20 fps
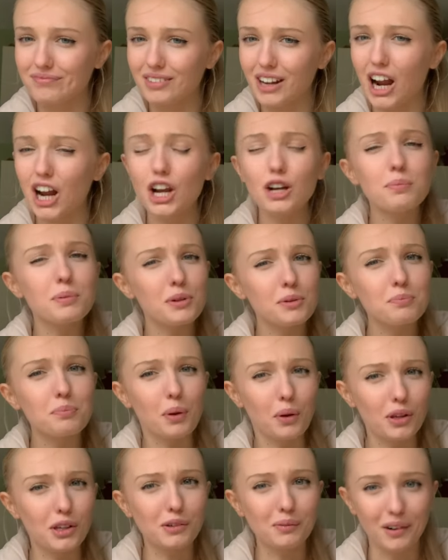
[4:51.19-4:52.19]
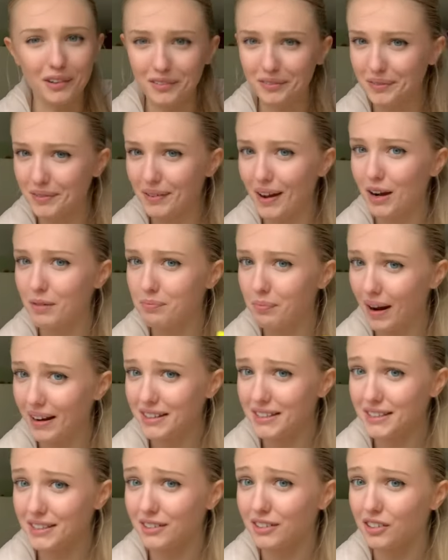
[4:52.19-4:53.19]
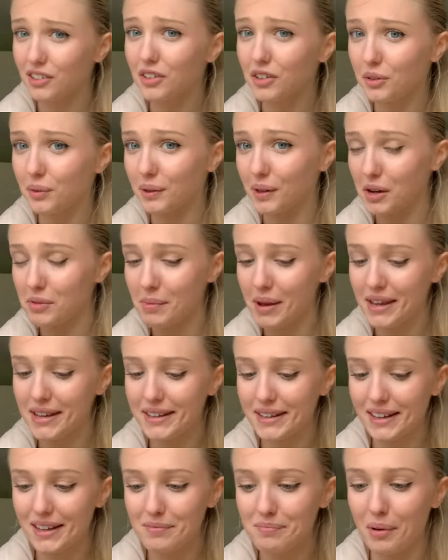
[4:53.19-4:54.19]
I hope I don't put you off with how bad it's gonna look when I make it,